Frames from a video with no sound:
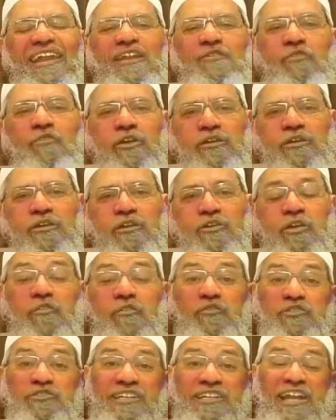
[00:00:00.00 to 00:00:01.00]
drink water. You
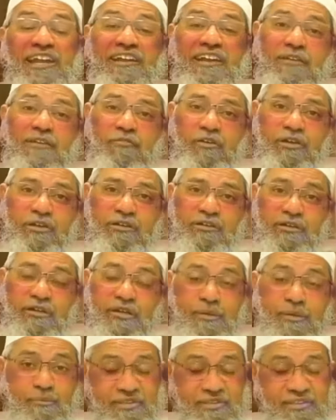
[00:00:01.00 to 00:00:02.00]
have to sit and drink water.
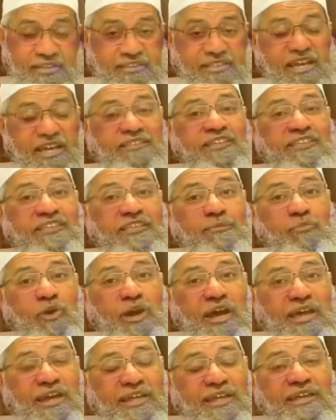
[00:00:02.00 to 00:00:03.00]
But there's a hadith in
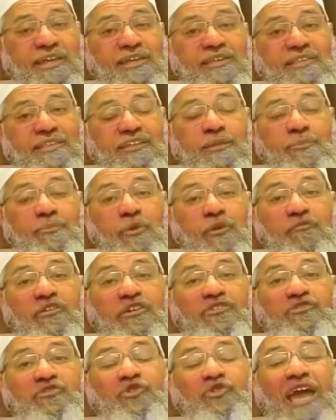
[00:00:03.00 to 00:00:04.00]
Bukhari that the
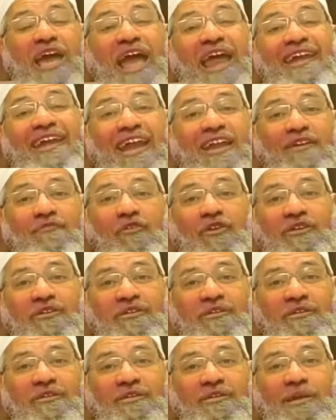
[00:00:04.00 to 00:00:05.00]
Prophet stood and drank
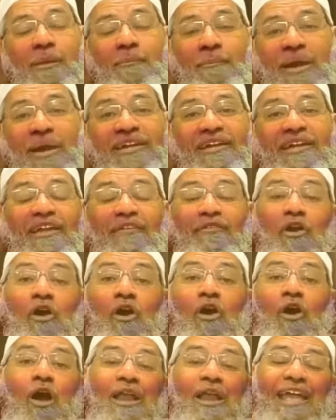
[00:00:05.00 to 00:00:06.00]
water. But the
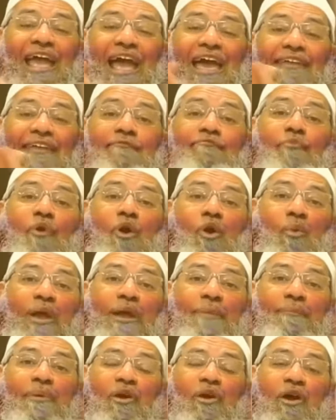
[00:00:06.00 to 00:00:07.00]
call carries more
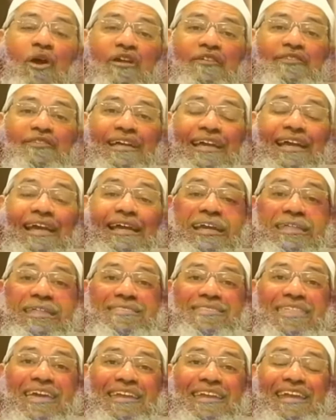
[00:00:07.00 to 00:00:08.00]
weight because it
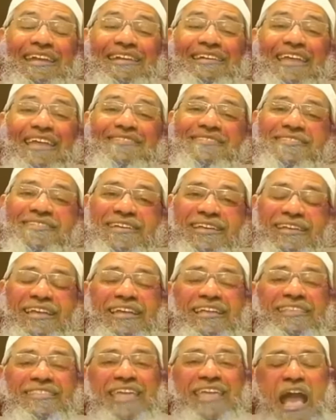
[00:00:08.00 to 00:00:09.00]
is said intentionally.
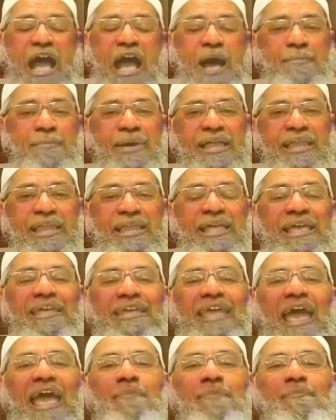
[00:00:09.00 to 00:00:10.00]
The amal
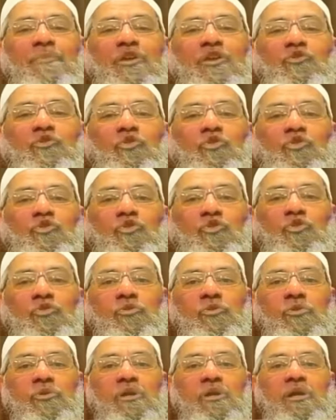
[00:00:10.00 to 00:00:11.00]
can be due
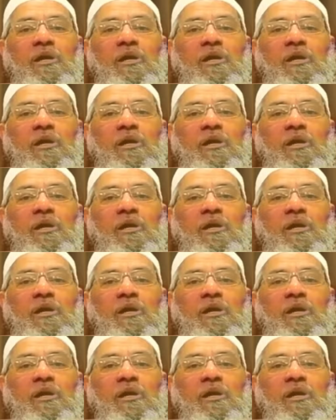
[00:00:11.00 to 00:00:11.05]
to